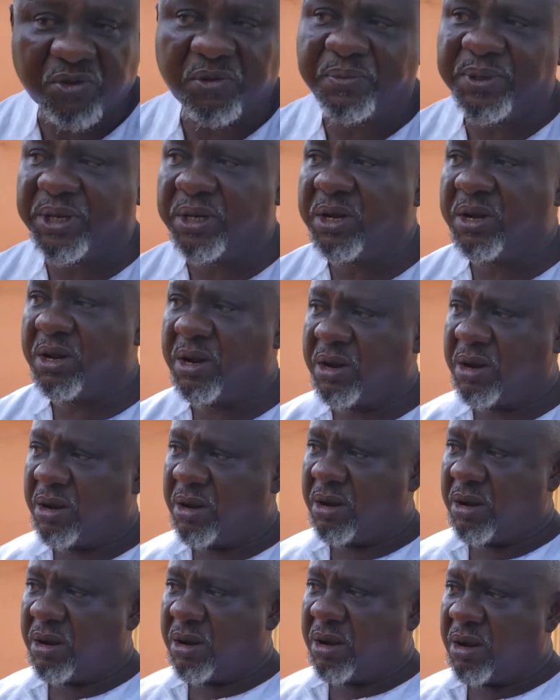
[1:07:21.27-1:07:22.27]
told me.
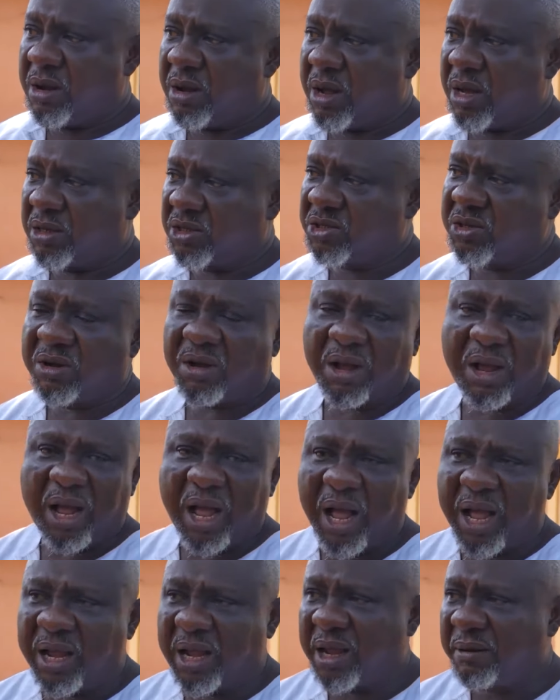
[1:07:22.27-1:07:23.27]
So
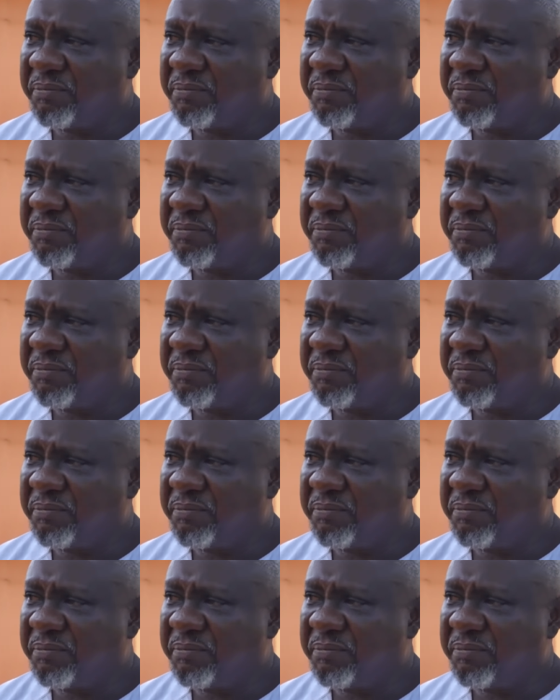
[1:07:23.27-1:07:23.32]
I